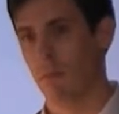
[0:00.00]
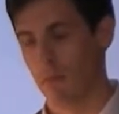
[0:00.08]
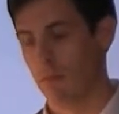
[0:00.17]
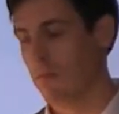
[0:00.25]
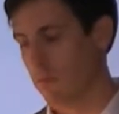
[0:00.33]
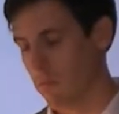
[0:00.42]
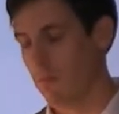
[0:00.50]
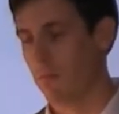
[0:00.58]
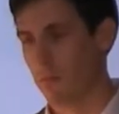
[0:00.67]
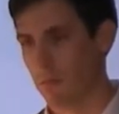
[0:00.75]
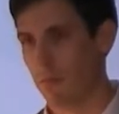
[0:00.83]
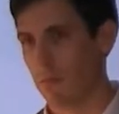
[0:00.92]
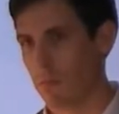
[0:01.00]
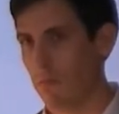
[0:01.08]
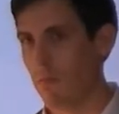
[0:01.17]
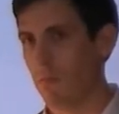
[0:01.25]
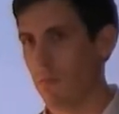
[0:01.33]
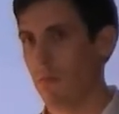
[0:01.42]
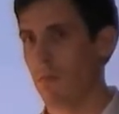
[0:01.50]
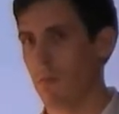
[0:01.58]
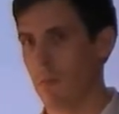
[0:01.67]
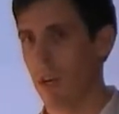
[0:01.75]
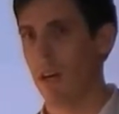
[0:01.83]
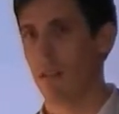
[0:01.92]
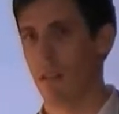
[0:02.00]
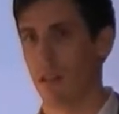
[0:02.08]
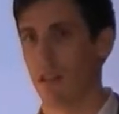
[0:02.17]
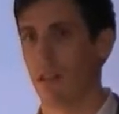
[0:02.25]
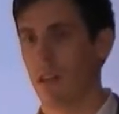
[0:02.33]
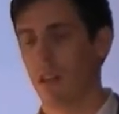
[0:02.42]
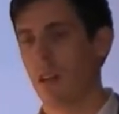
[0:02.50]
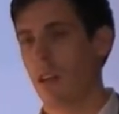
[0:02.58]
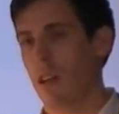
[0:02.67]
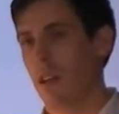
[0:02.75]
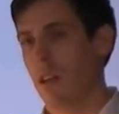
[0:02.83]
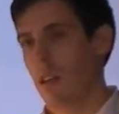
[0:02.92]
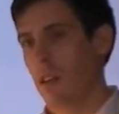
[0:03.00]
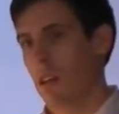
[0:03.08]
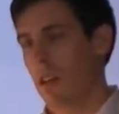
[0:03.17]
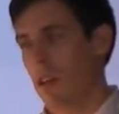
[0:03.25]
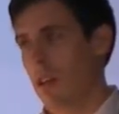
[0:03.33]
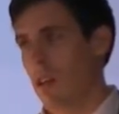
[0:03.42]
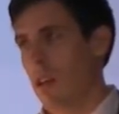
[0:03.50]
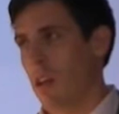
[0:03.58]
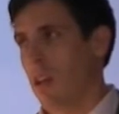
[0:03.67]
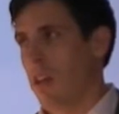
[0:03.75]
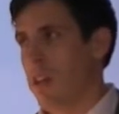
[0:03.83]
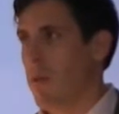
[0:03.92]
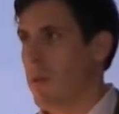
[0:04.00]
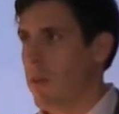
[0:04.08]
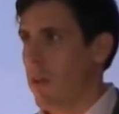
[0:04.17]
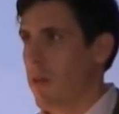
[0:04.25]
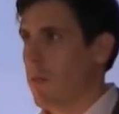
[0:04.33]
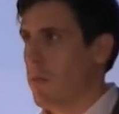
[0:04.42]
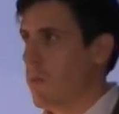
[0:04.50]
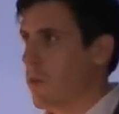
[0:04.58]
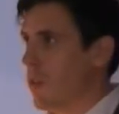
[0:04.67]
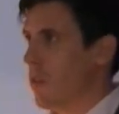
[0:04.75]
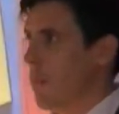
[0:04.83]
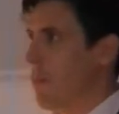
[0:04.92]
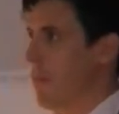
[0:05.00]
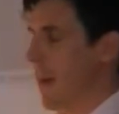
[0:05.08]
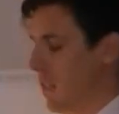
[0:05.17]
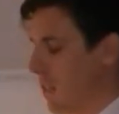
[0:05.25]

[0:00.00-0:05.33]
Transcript: show what codes yeah. they're using. How, is, how does that help? Yeah, yeah what worked best, uh, of